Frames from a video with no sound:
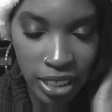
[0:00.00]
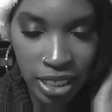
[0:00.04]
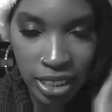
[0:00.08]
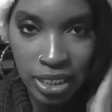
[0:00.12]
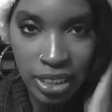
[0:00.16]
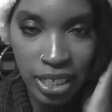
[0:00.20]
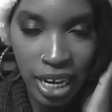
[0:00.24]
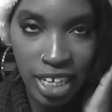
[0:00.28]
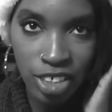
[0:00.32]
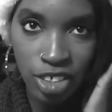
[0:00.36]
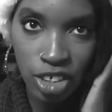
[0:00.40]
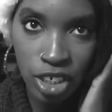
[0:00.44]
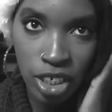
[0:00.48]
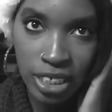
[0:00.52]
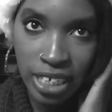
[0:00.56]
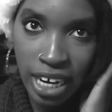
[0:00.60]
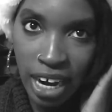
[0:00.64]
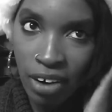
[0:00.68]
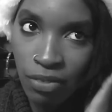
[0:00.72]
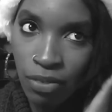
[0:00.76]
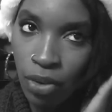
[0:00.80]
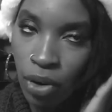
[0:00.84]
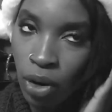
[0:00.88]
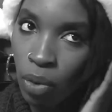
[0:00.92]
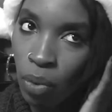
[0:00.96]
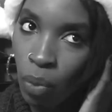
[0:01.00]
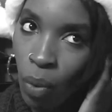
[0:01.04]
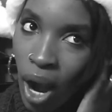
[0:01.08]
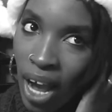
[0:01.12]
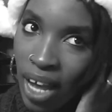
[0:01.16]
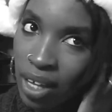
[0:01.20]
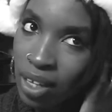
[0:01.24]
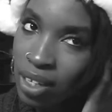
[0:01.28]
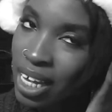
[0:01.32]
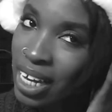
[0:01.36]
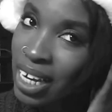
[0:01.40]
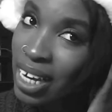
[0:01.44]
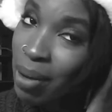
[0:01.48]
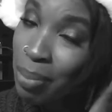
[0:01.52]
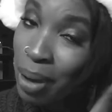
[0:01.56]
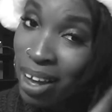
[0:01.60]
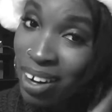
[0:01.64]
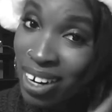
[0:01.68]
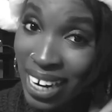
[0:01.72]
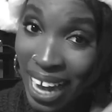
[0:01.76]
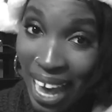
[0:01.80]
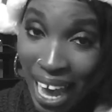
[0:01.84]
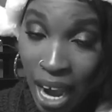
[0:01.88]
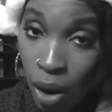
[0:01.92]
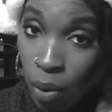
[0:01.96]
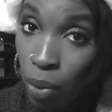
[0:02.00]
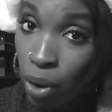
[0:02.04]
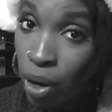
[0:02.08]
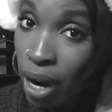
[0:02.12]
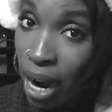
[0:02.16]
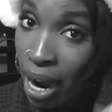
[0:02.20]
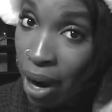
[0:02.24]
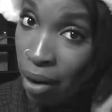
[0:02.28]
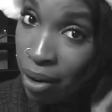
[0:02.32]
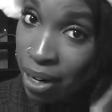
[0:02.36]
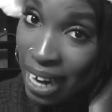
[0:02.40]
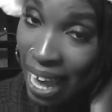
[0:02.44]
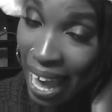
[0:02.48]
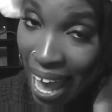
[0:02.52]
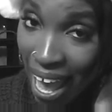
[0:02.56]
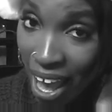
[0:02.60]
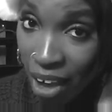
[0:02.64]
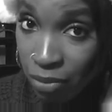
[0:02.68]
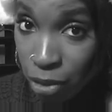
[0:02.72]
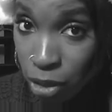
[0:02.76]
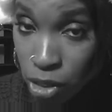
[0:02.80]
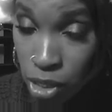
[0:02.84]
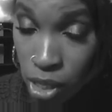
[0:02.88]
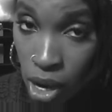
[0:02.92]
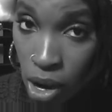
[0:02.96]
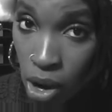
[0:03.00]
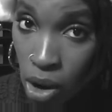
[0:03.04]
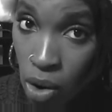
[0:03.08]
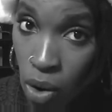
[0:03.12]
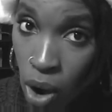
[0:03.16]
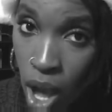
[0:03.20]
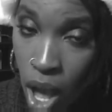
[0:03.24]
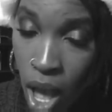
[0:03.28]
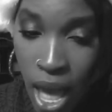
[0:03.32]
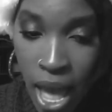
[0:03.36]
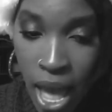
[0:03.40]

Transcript: The site shut down for a while, like about an hour, hour and a half or so.